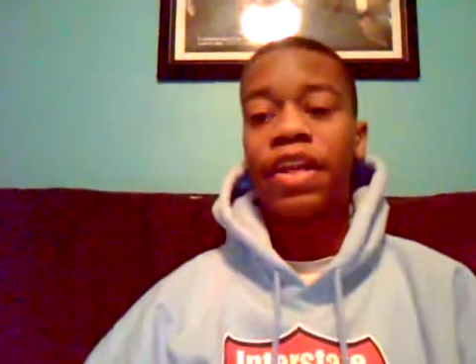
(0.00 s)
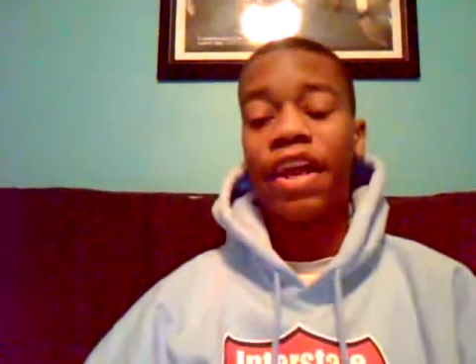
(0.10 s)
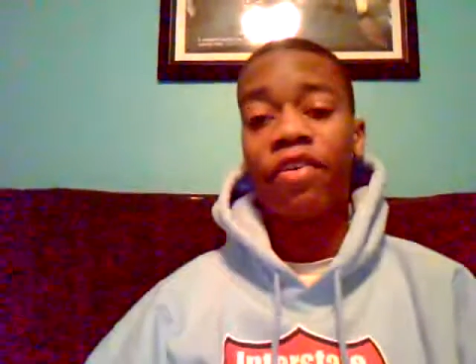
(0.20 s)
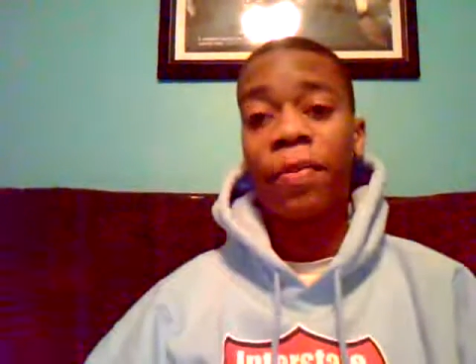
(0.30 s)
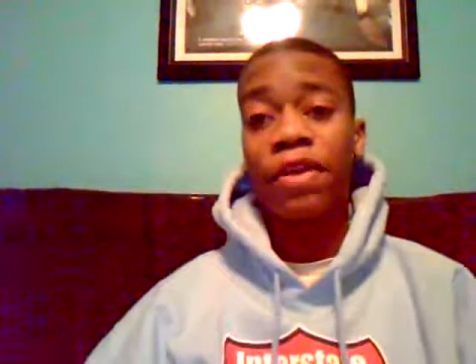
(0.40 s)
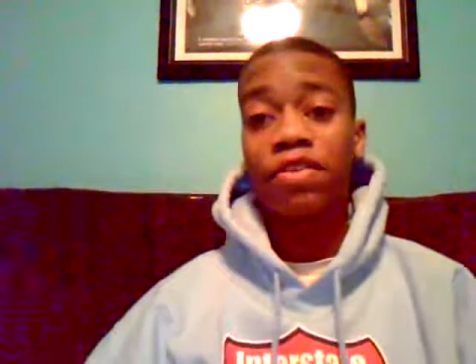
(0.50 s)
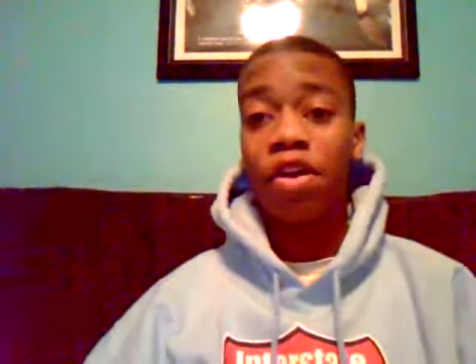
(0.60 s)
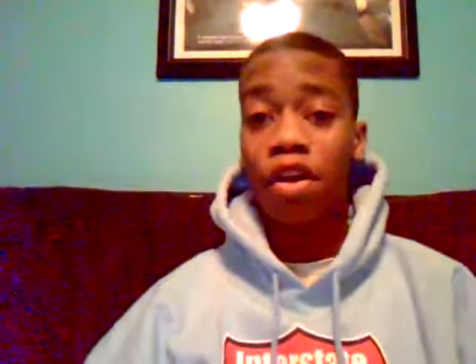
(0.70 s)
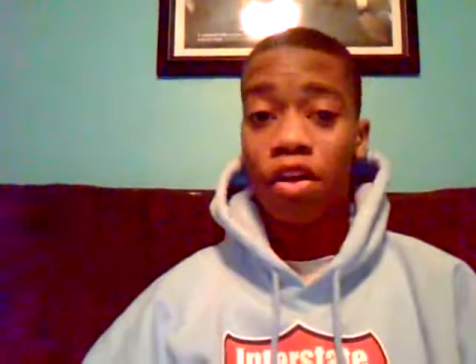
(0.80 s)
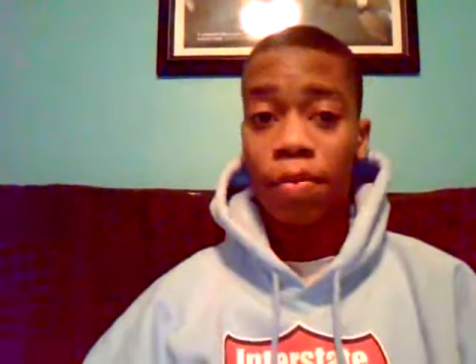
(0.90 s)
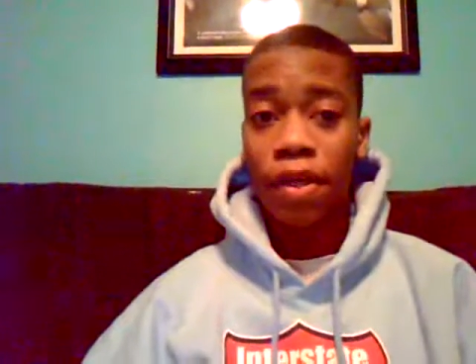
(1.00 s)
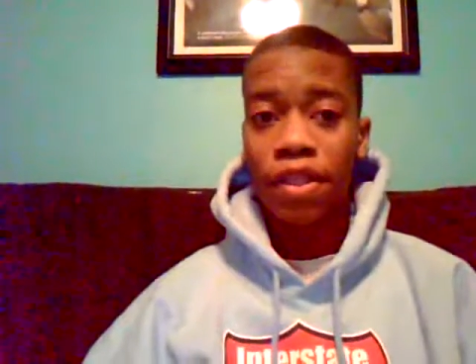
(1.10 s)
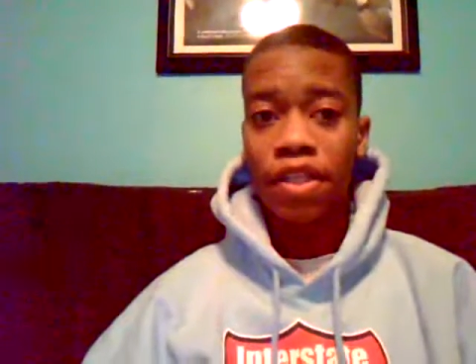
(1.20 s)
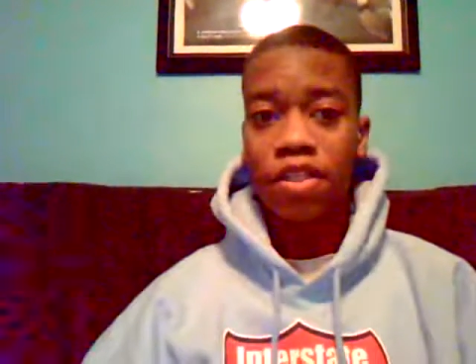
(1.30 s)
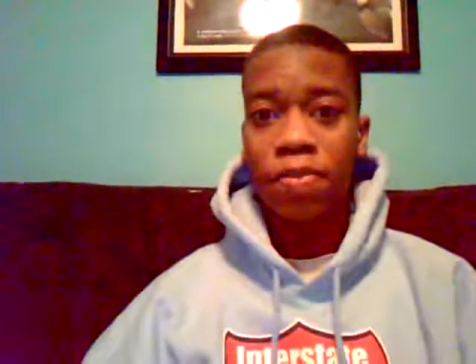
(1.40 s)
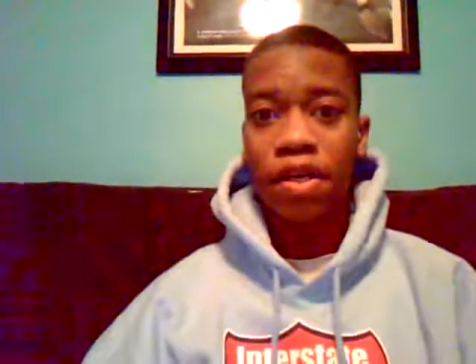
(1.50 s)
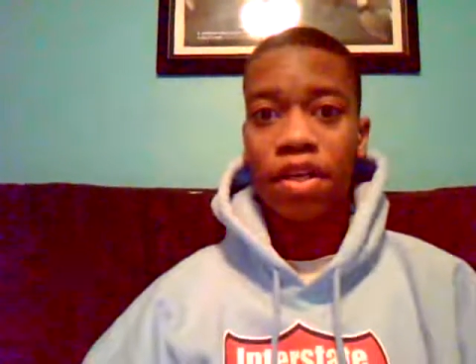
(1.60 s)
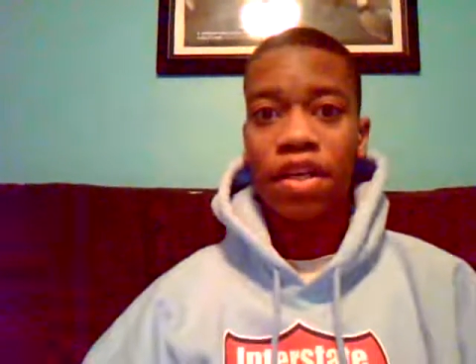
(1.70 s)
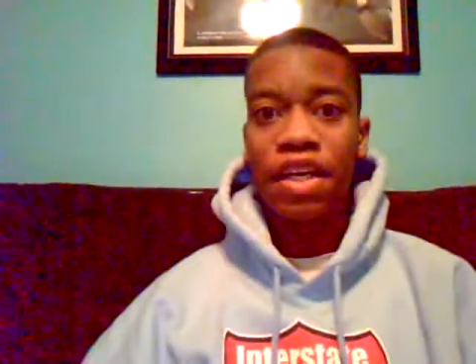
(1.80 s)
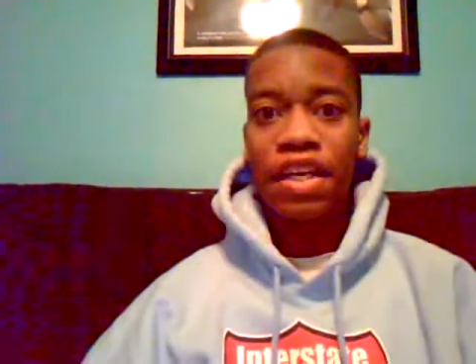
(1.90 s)
Now everybody's heard about this,
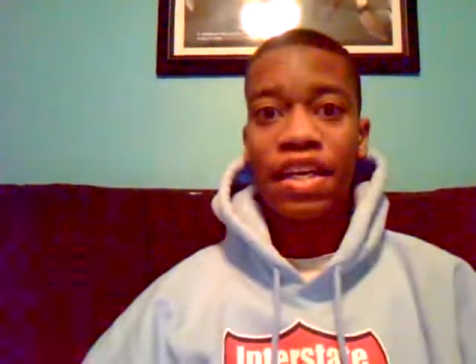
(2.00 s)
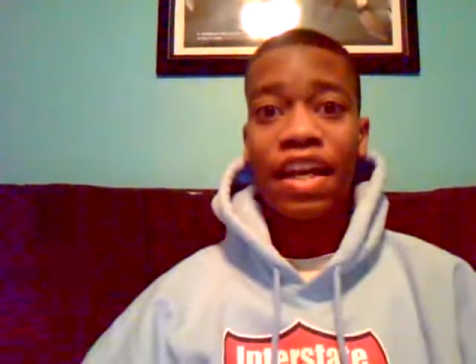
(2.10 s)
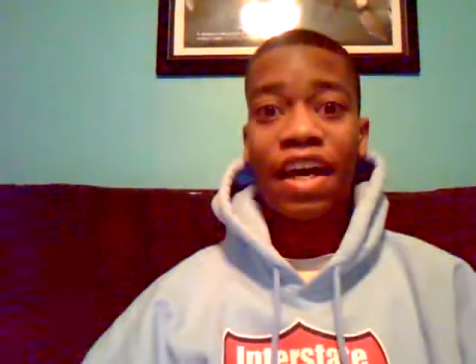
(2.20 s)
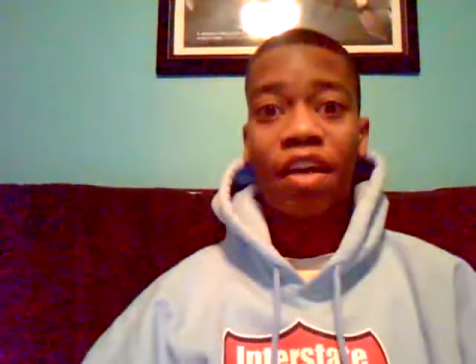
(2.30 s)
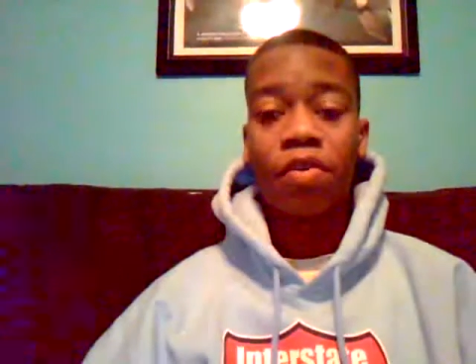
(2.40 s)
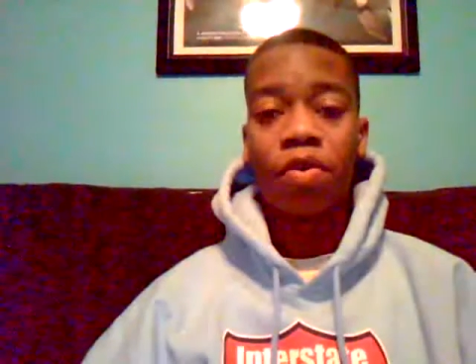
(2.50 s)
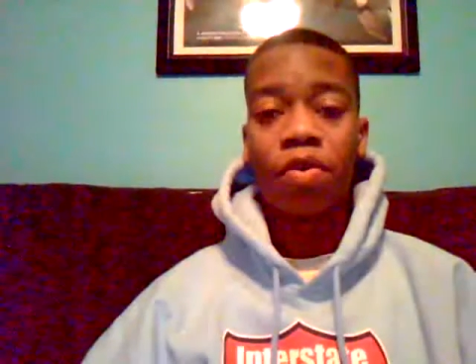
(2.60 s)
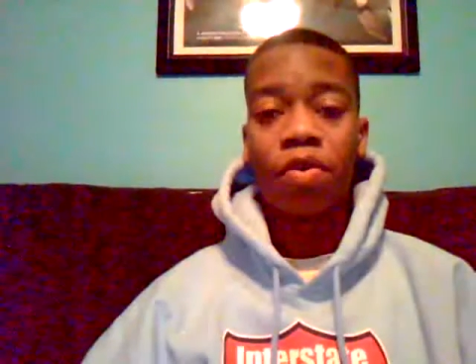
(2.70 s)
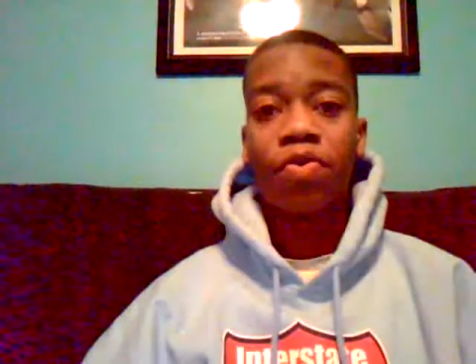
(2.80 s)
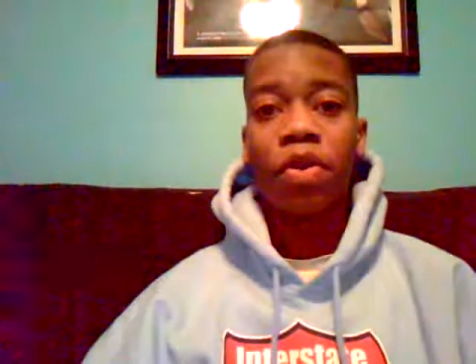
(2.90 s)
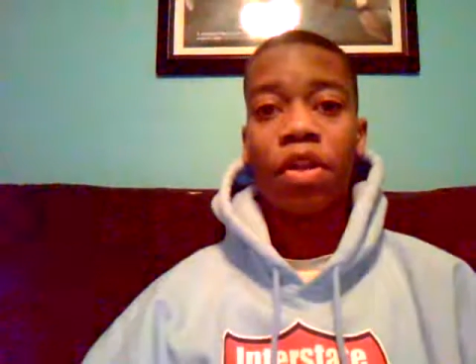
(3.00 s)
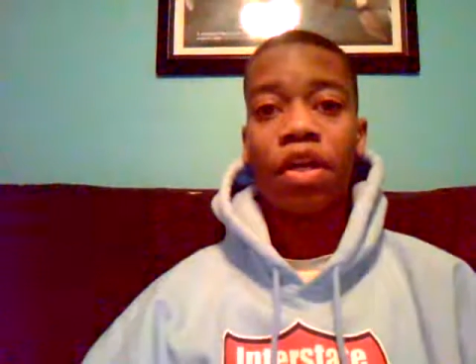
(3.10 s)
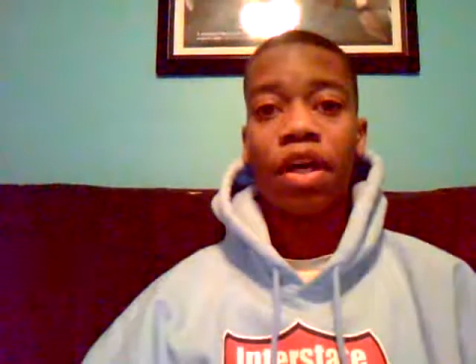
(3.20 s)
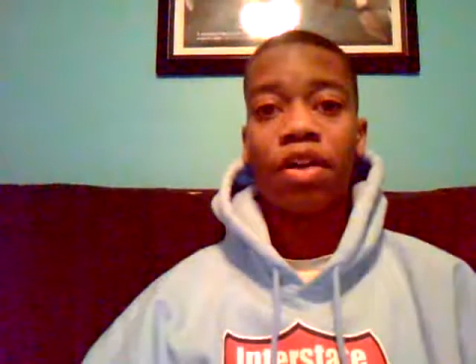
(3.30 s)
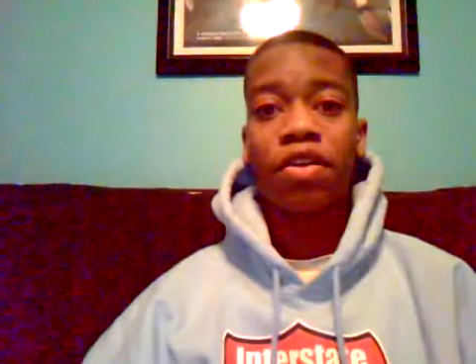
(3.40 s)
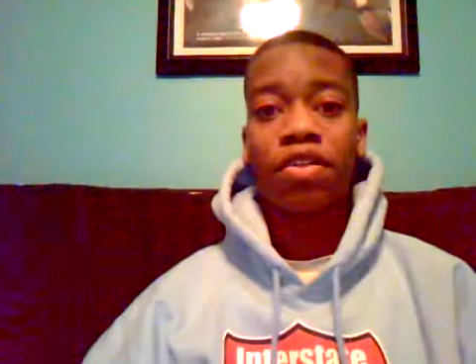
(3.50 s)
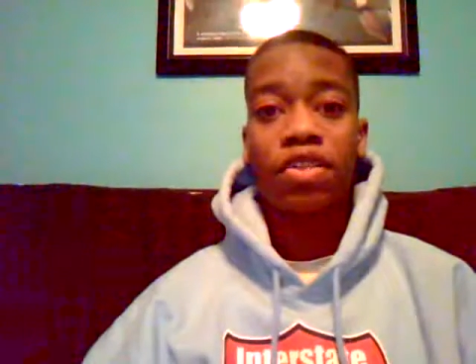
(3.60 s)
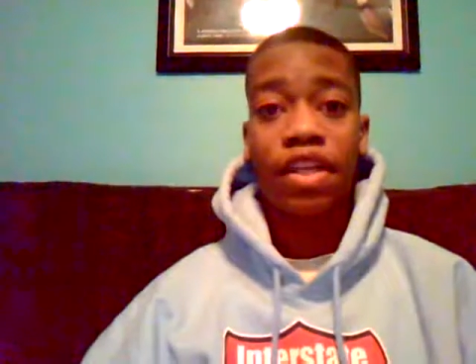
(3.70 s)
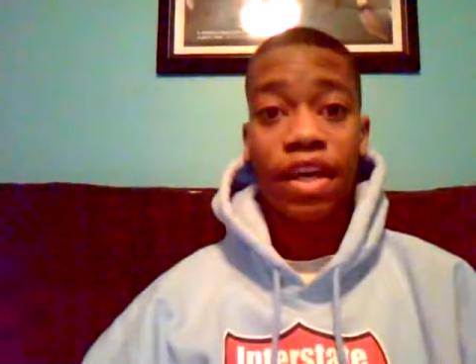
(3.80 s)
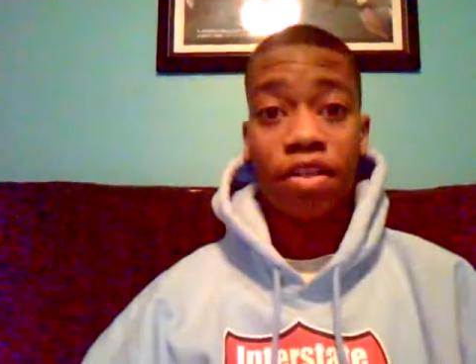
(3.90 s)
but not everyone fully
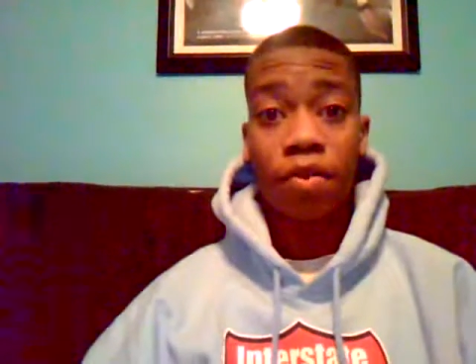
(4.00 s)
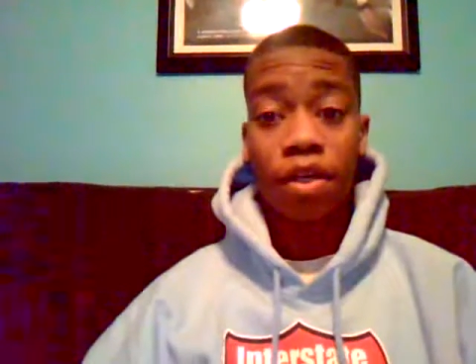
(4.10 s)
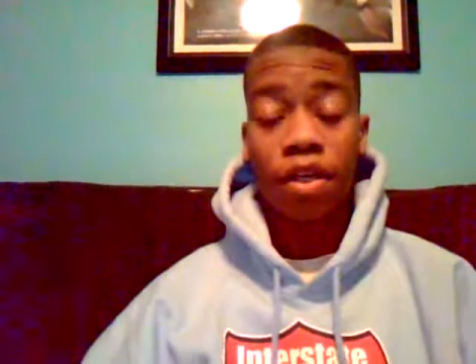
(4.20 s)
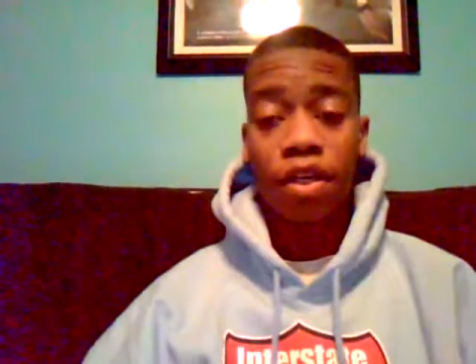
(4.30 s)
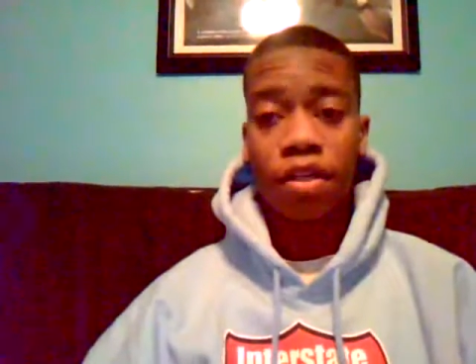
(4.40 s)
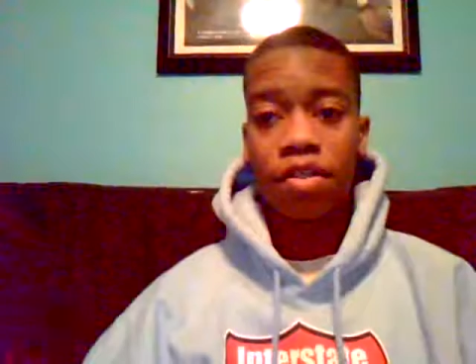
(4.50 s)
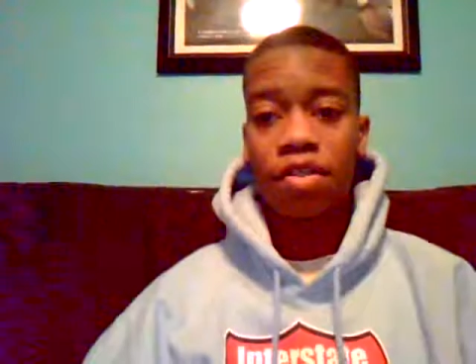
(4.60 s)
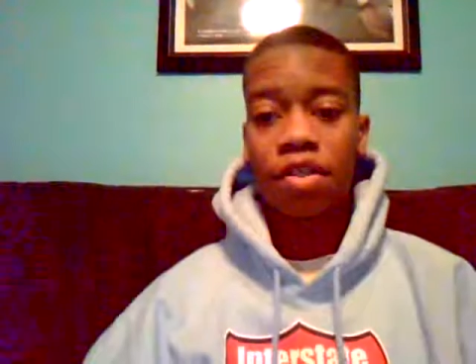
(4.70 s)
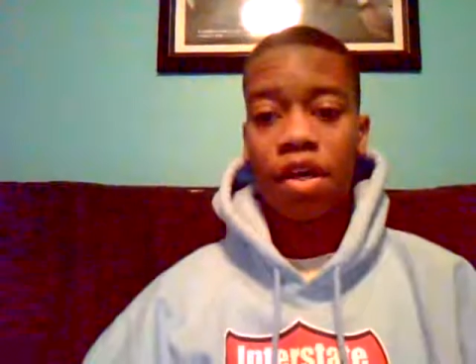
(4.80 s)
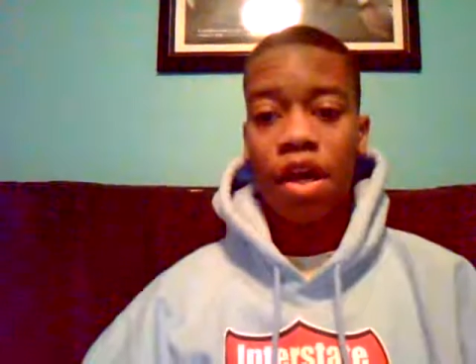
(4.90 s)
understands what it is.